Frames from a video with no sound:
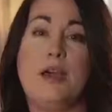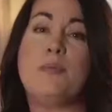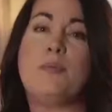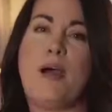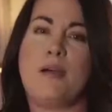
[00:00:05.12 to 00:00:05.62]

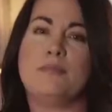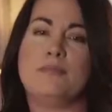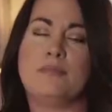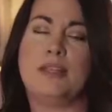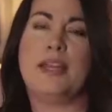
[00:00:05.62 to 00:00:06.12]
I'm a mom,
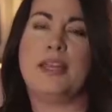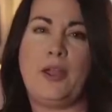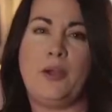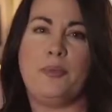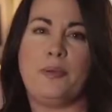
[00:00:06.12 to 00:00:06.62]
and I
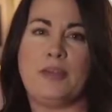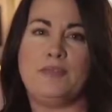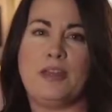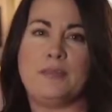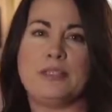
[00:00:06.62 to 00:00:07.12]
care about my
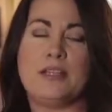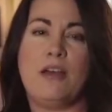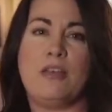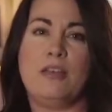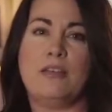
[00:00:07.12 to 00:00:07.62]
family's
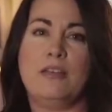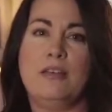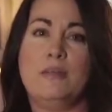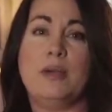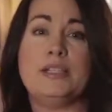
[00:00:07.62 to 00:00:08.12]
health.
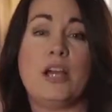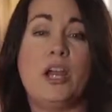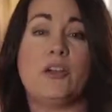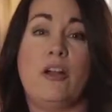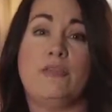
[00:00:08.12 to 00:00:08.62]
My
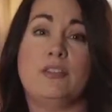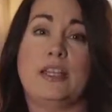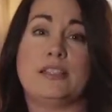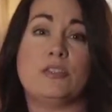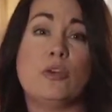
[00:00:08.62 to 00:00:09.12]
daughter often
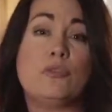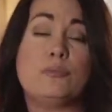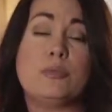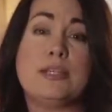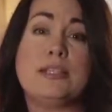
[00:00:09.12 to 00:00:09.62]
gets
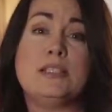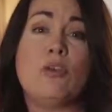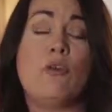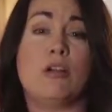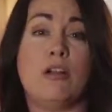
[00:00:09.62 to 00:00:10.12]

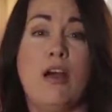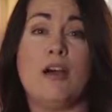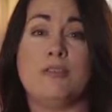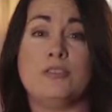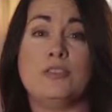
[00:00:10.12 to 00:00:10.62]
nosebleeds or a
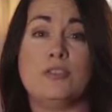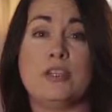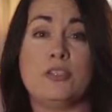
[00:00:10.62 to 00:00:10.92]
cough during